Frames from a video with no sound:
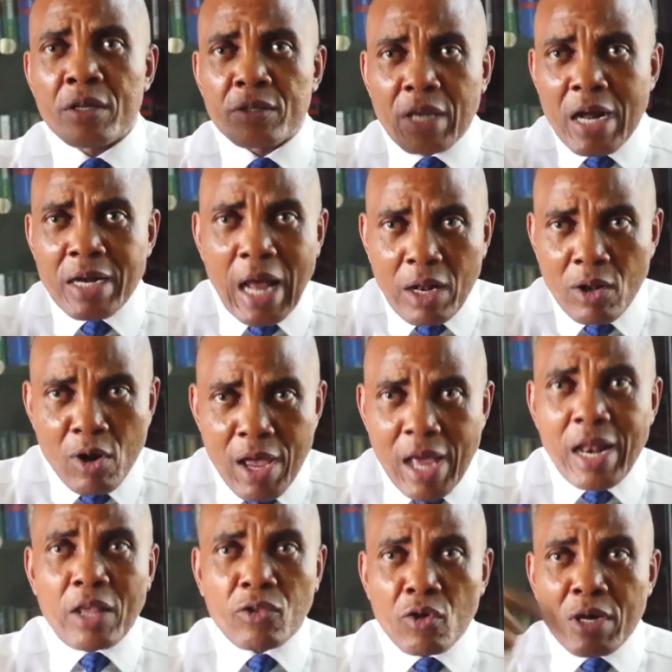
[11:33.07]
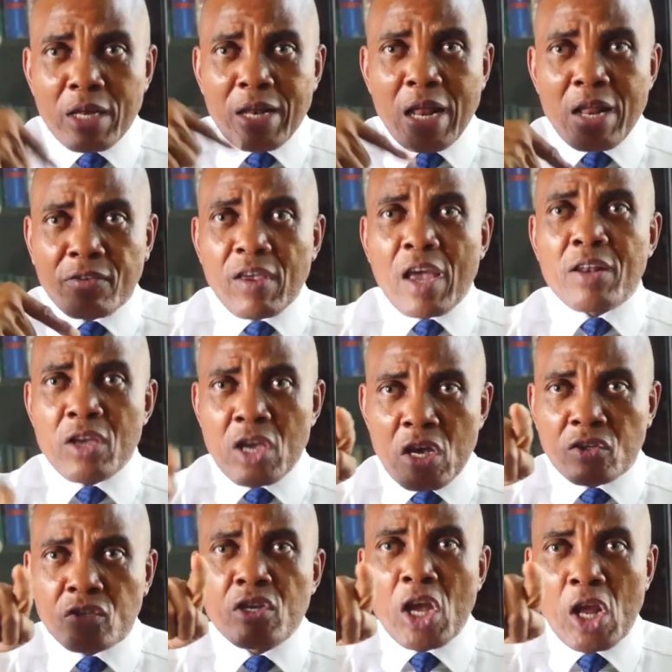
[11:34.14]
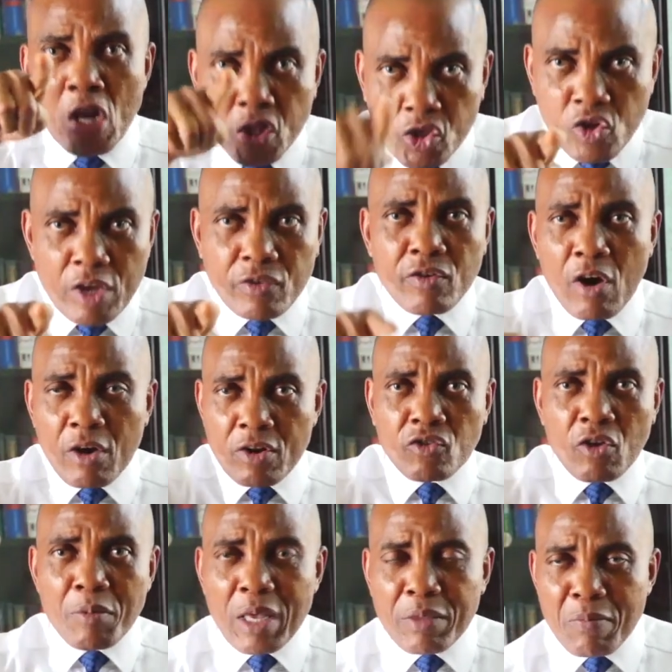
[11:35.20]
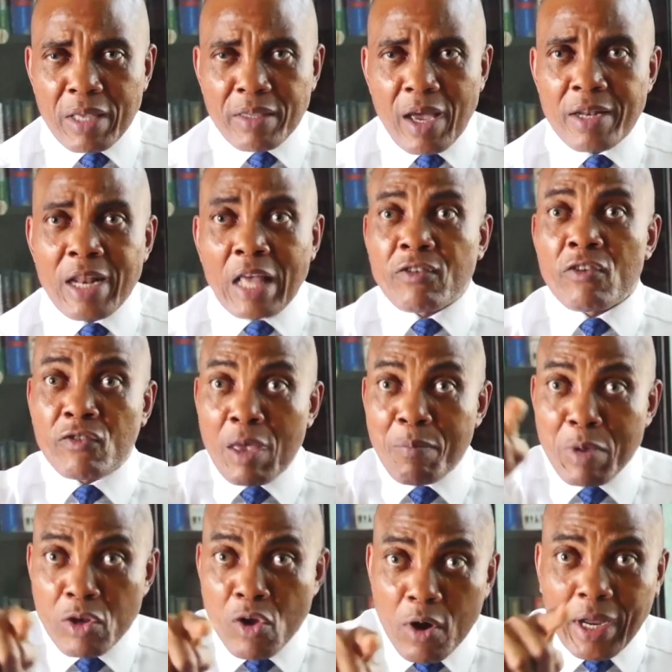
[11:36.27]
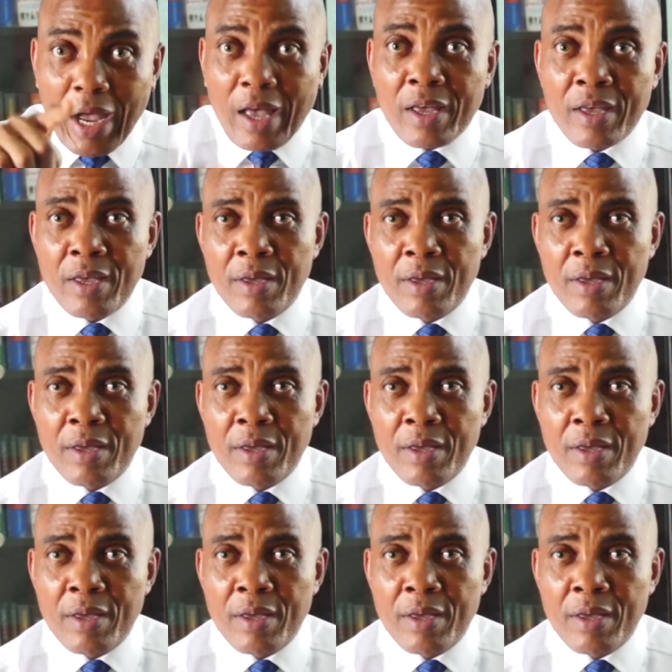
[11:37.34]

tell that lawyer that Tony Nadi said he's illiterate on the subject matter, that is a mediocre,